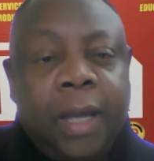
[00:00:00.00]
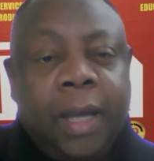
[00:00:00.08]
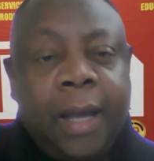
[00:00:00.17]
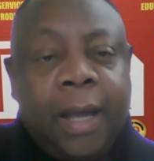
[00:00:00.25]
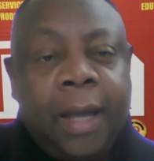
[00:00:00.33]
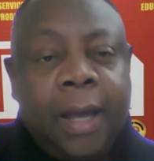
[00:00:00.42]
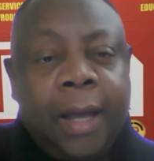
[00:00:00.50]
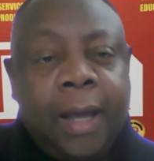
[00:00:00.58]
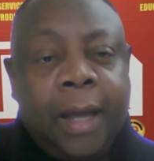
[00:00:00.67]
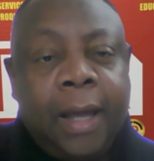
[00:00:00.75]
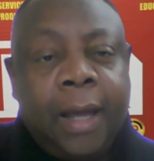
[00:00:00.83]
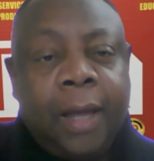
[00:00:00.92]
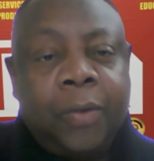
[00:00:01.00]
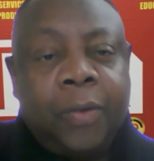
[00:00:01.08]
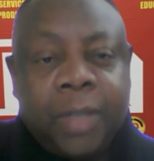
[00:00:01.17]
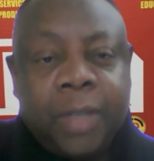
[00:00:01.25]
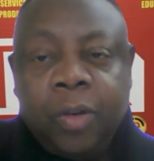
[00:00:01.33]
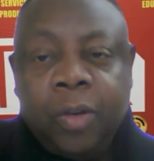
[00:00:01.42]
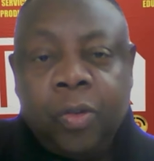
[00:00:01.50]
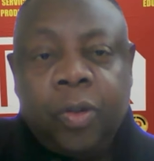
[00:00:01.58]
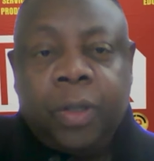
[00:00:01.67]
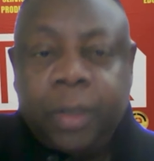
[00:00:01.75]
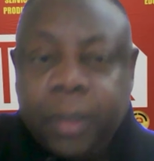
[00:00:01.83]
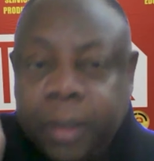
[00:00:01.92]
To say, look,
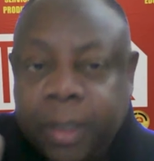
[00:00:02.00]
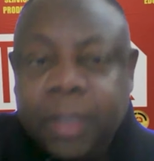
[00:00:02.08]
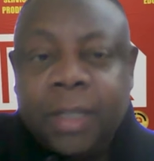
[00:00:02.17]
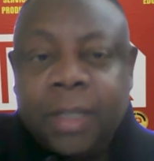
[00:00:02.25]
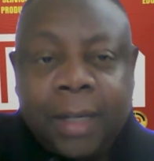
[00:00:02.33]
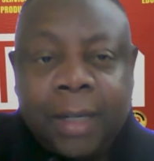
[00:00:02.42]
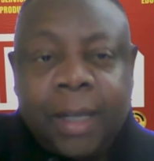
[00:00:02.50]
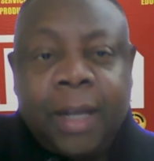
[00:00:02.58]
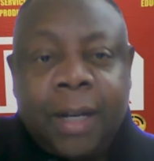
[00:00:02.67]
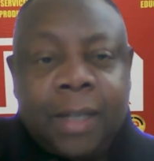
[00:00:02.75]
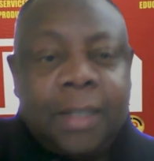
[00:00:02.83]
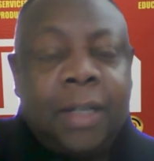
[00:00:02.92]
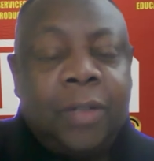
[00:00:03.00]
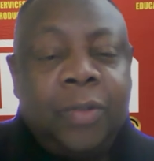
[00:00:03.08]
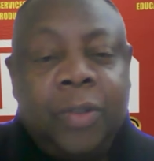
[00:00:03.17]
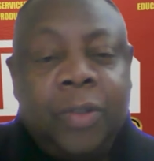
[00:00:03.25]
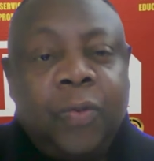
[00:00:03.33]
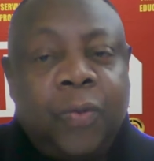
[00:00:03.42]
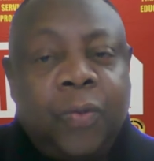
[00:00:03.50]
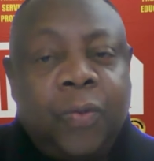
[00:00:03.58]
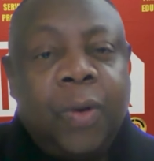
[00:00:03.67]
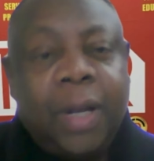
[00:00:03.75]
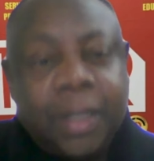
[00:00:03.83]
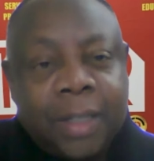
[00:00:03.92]
these are the areas that you need to
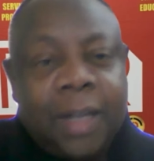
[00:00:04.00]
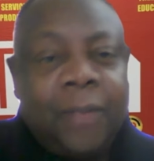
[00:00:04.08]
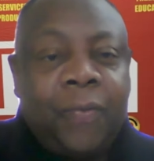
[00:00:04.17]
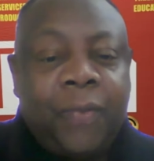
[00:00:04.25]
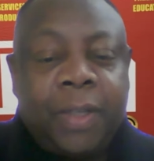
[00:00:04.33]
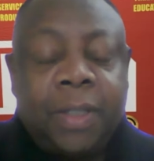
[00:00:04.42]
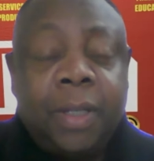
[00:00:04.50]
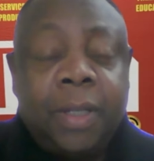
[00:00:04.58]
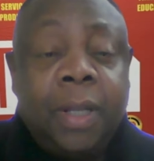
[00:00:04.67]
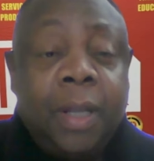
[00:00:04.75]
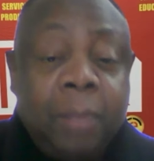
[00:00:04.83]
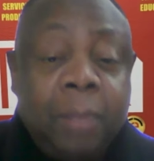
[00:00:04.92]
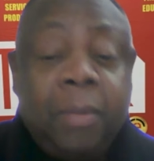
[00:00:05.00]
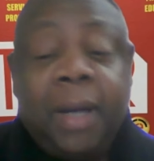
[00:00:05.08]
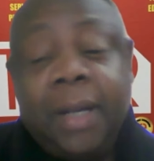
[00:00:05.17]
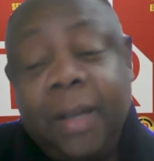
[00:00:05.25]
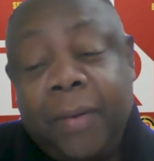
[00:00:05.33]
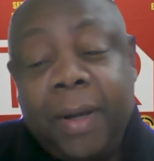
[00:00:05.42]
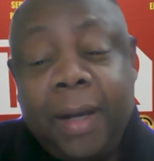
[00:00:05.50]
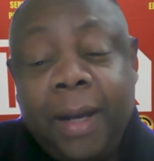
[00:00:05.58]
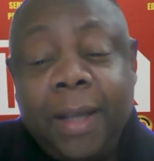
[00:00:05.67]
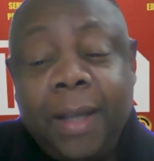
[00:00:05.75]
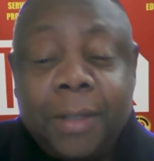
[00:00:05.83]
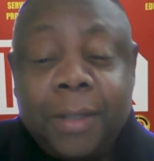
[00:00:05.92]
focus and fix. But
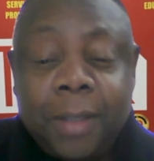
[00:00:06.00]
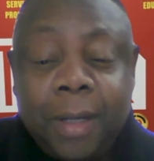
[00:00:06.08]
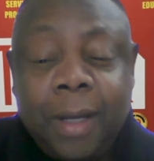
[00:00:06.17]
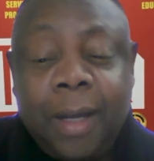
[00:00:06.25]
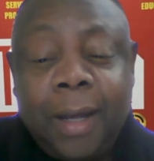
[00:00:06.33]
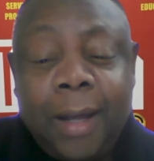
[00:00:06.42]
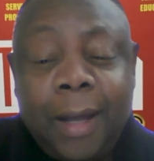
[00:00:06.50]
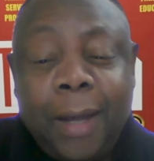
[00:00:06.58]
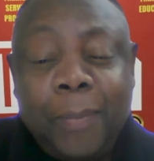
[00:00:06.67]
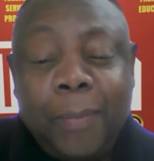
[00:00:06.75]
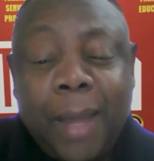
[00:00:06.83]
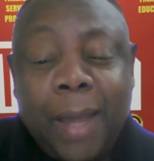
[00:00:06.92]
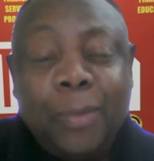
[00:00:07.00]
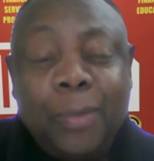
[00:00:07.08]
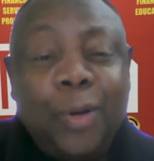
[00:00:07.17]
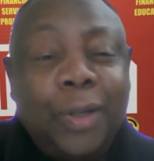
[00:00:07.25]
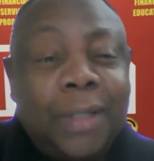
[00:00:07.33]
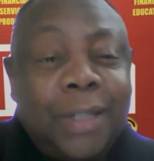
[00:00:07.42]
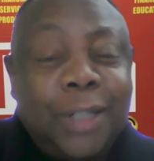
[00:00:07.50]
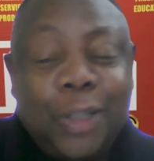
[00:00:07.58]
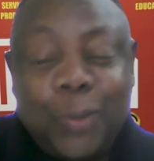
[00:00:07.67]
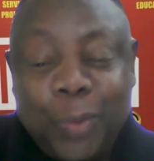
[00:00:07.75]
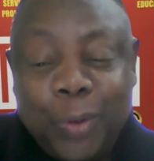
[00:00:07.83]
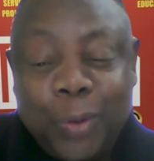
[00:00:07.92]
nevertheless, I'm not
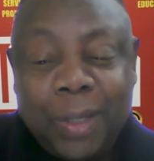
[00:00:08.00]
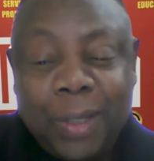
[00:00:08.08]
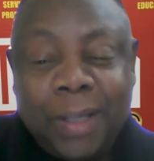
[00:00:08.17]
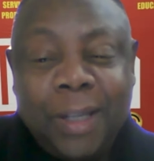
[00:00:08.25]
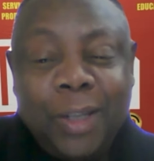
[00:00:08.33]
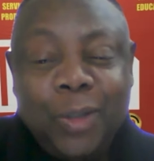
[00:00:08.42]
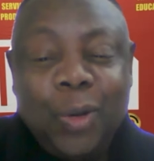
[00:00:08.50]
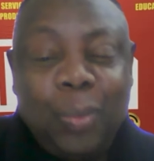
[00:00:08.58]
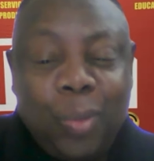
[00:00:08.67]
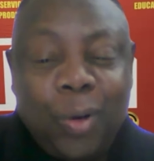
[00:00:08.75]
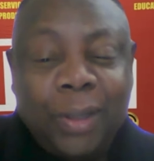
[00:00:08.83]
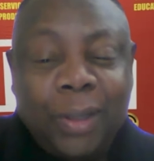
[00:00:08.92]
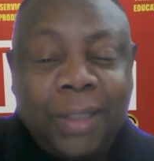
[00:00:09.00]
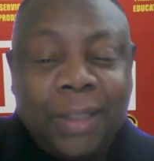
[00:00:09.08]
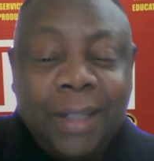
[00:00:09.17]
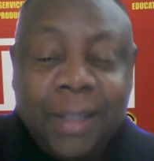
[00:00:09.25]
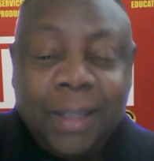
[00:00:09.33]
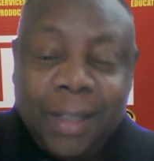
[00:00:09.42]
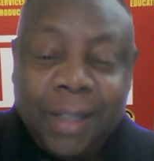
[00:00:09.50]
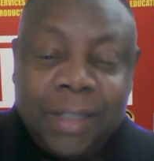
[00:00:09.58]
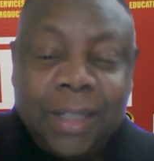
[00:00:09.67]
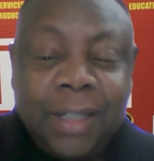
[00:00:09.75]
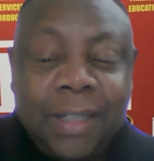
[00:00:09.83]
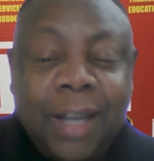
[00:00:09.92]
disputing your point.
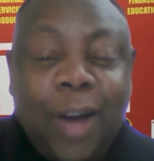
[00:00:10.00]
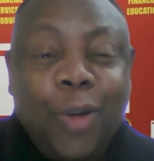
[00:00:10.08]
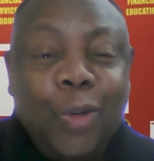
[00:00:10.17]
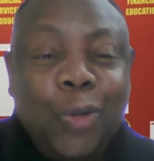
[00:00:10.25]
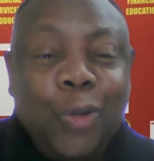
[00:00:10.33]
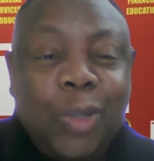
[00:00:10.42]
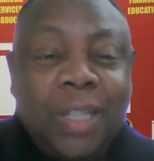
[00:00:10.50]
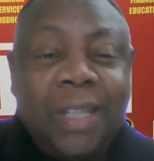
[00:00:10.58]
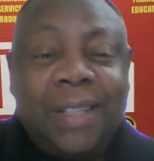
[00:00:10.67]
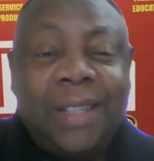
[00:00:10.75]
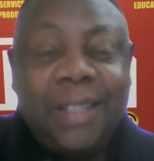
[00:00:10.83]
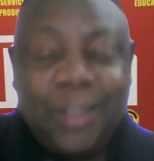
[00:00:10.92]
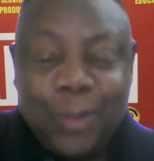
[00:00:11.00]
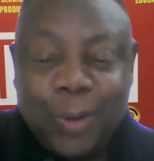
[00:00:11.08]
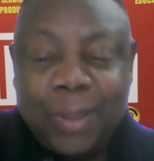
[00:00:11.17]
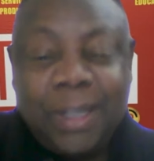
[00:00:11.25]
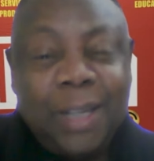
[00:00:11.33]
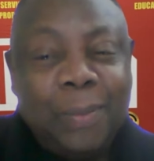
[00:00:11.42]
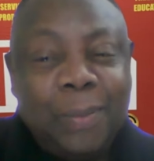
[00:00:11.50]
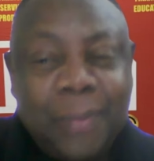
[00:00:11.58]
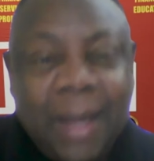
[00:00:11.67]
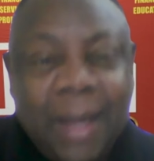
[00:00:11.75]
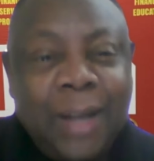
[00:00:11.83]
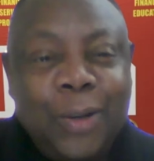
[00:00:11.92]
It's how you see it. It's your team.
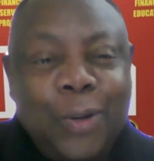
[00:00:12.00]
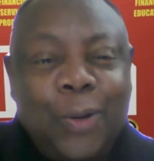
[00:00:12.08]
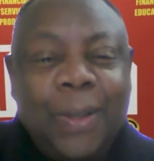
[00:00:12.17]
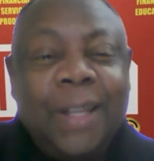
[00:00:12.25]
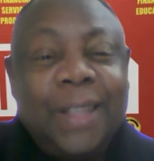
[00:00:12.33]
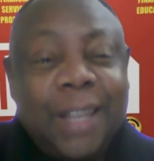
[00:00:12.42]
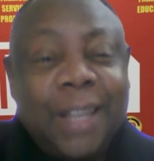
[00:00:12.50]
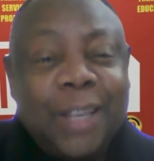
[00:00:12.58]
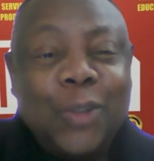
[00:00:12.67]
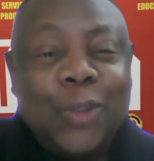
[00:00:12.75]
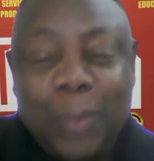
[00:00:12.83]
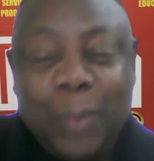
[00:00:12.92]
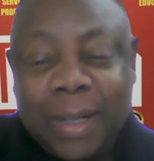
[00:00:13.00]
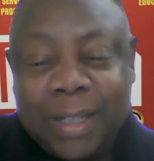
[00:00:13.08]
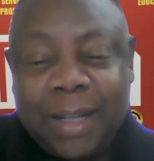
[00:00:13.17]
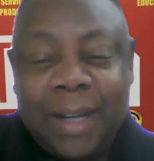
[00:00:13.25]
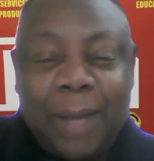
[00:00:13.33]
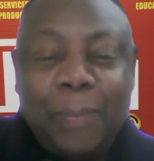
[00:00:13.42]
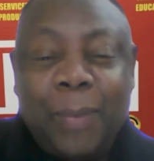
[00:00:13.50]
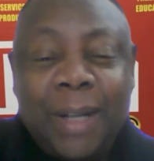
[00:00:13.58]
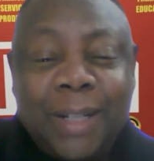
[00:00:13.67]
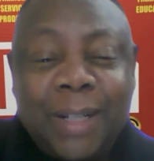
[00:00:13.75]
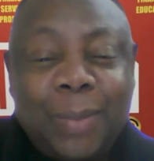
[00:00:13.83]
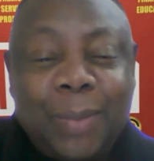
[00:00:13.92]
I know. Thank you so much, Saddam.
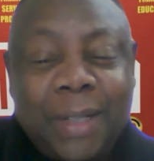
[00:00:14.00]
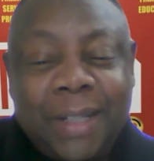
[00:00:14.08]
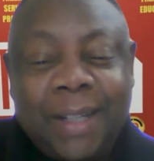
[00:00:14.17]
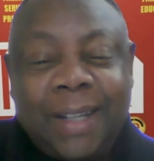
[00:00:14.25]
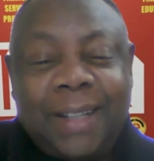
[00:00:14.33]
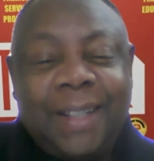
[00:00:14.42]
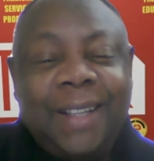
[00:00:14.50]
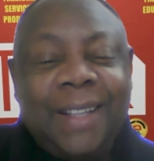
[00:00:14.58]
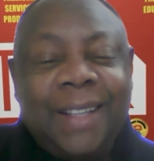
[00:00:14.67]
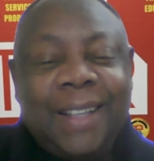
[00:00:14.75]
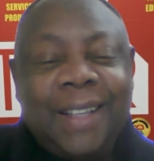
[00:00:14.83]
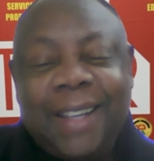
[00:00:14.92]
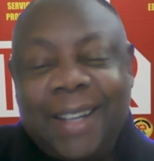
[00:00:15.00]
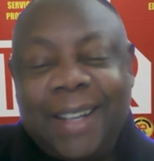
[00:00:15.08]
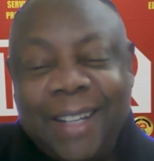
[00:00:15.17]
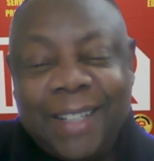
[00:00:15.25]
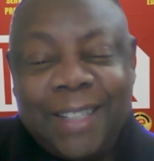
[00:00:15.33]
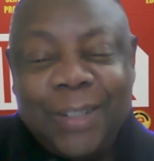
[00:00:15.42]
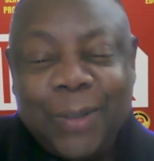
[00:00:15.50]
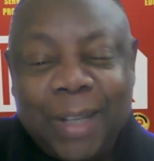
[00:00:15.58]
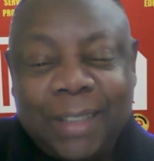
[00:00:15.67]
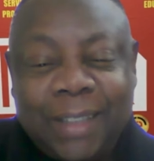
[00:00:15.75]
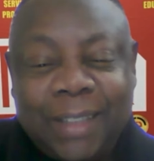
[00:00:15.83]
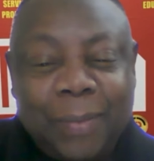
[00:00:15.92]
Much appreciated. And then see you
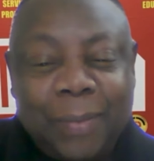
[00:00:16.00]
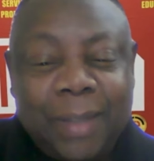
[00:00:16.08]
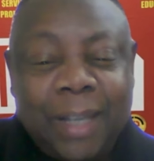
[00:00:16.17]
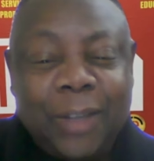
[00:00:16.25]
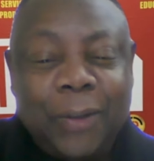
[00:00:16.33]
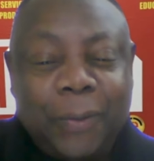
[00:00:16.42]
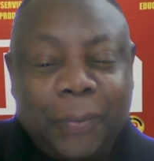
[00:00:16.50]
next time. Thank you.